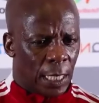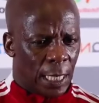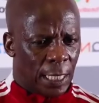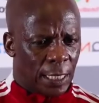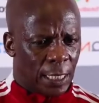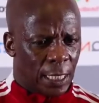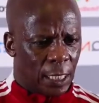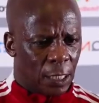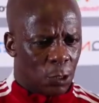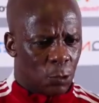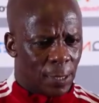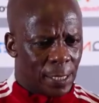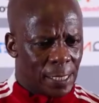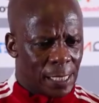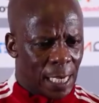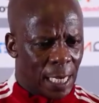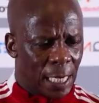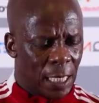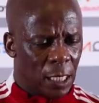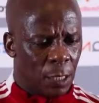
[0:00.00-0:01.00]
I think it was
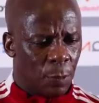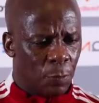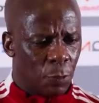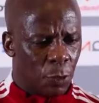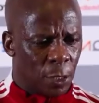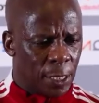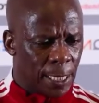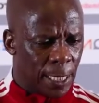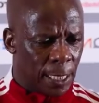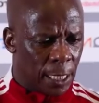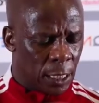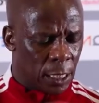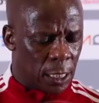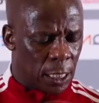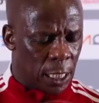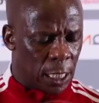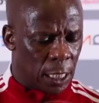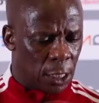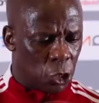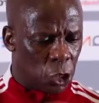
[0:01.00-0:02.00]
highly important.
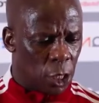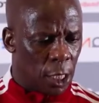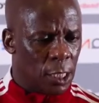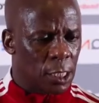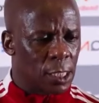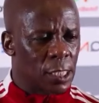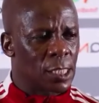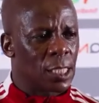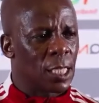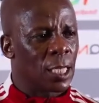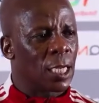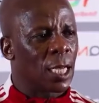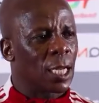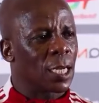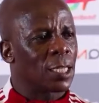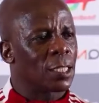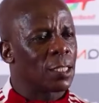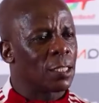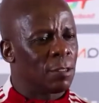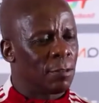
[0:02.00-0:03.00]
It changes the
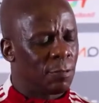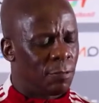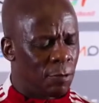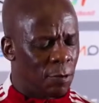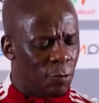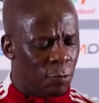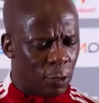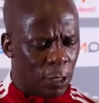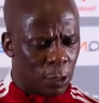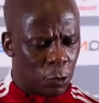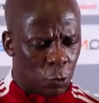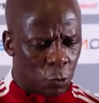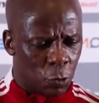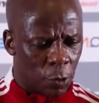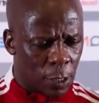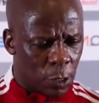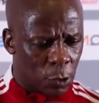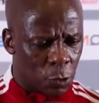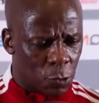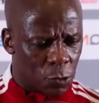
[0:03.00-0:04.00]
narrative of what you're
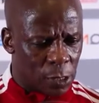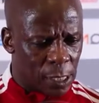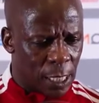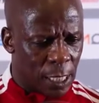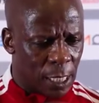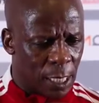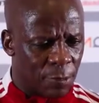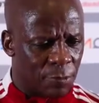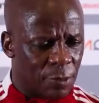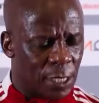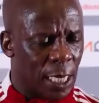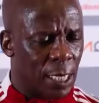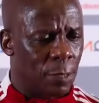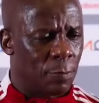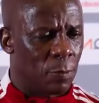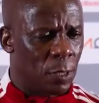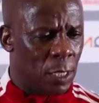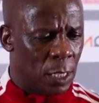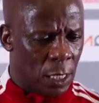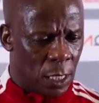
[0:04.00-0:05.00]
going to say
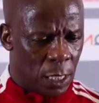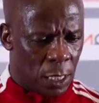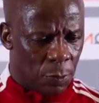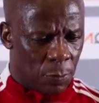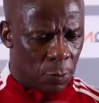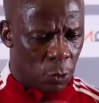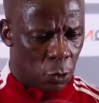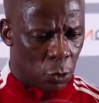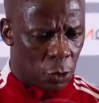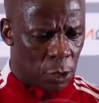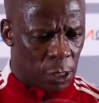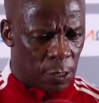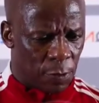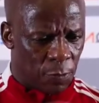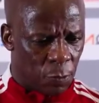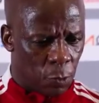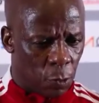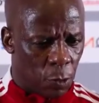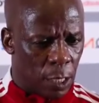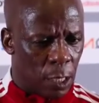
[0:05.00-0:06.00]
halftime. Because
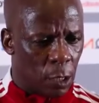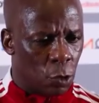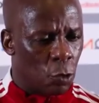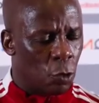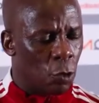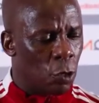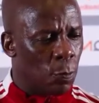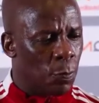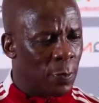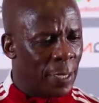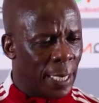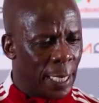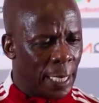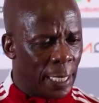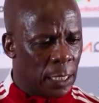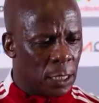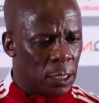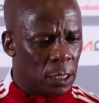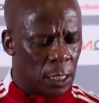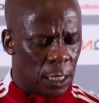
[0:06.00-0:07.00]
if you were a goal
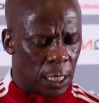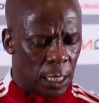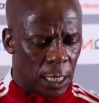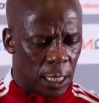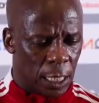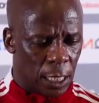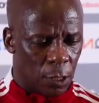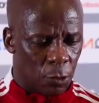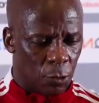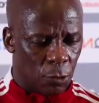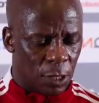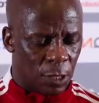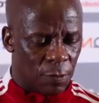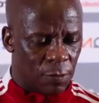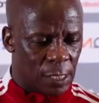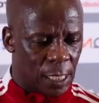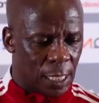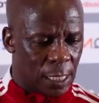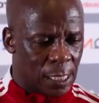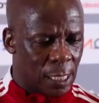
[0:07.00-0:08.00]
behind, you would
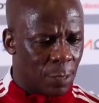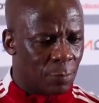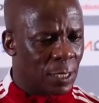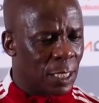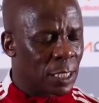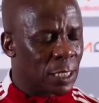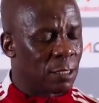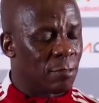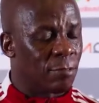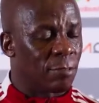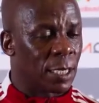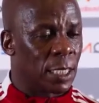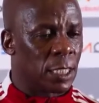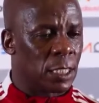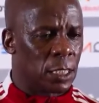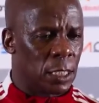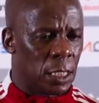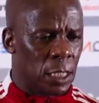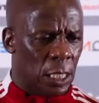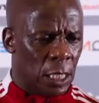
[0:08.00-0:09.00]
have said something
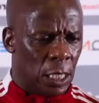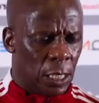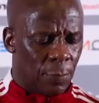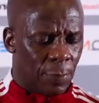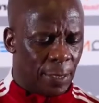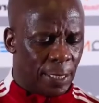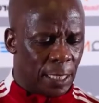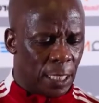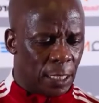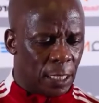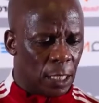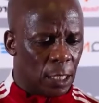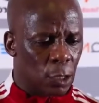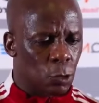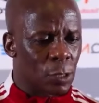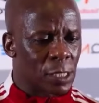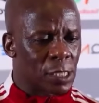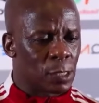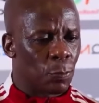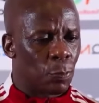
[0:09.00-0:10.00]
different. But I think
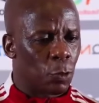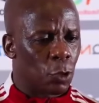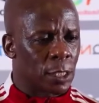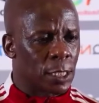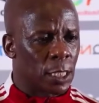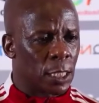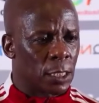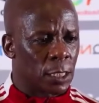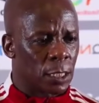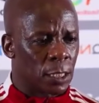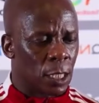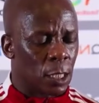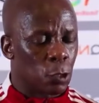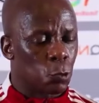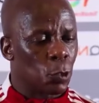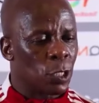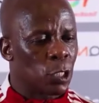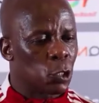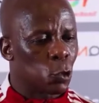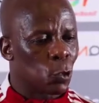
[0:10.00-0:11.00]
it was important
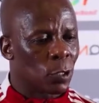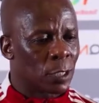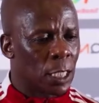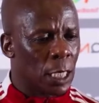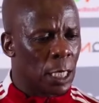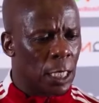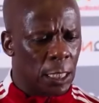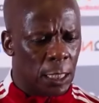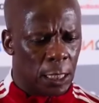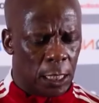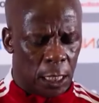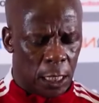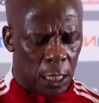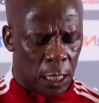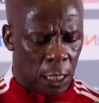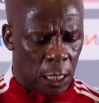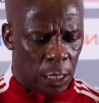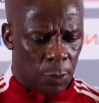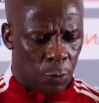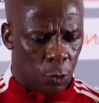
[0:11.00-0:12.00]
that we took the lead,
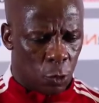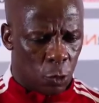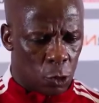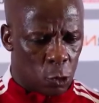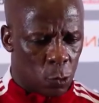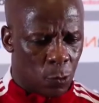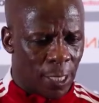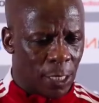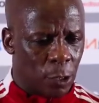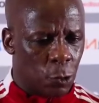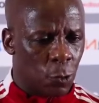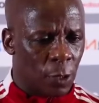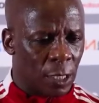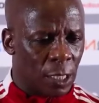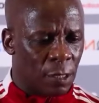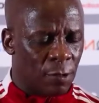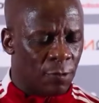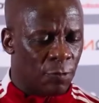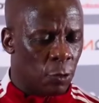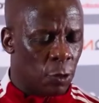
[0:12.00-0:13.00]
because we had to
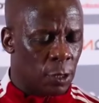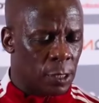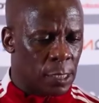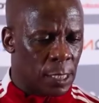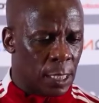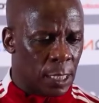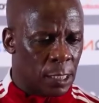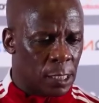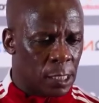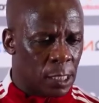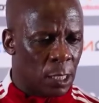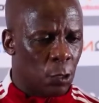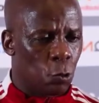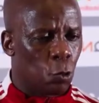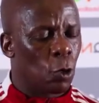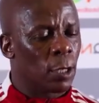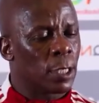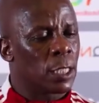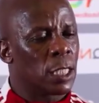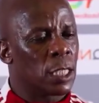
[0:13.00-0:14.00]
reinforce and still
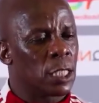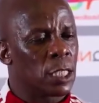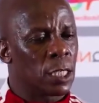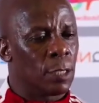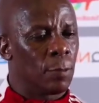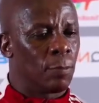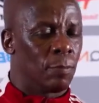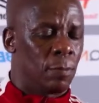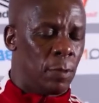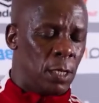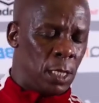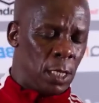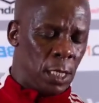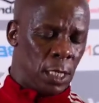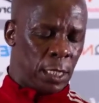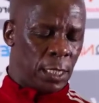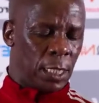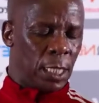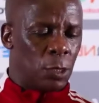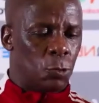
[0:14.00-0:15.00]
warn the team
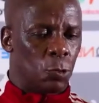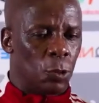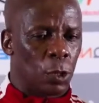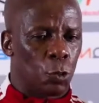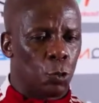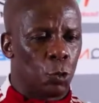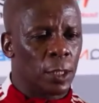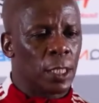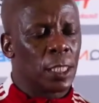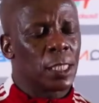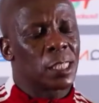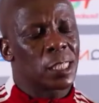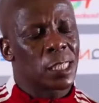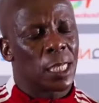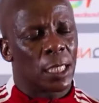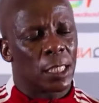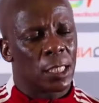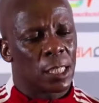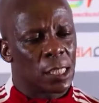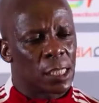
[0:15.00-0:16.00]
that we couldn't
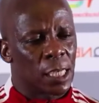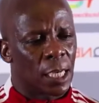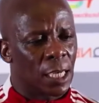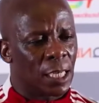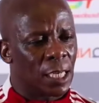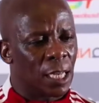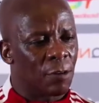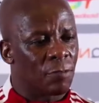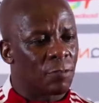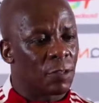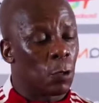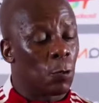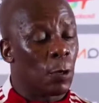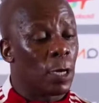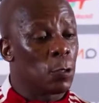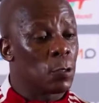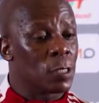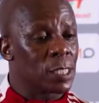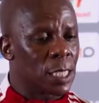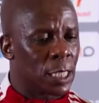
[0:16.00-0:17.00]
start the second half the
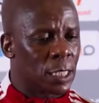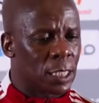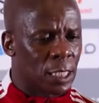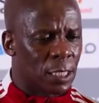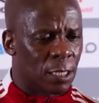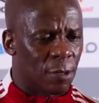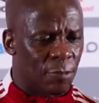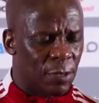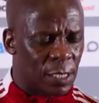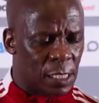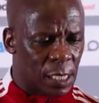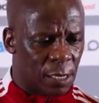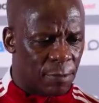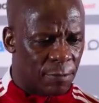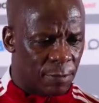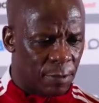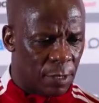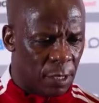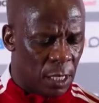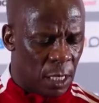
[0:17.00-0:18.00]
way we started the first
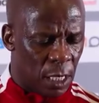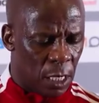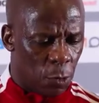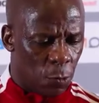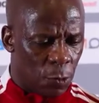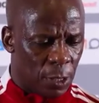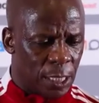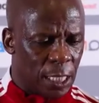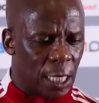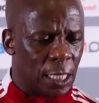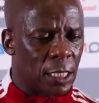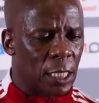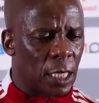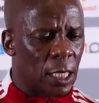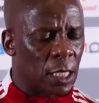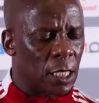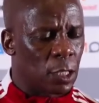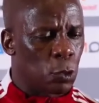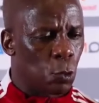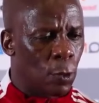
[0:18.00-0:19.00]
half, which I
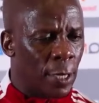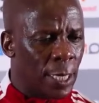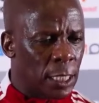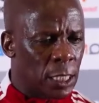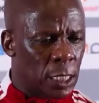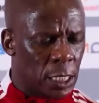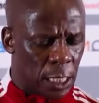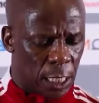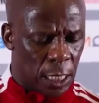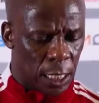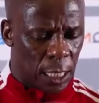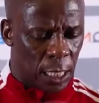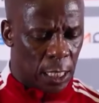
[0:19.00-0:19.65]
think it worked.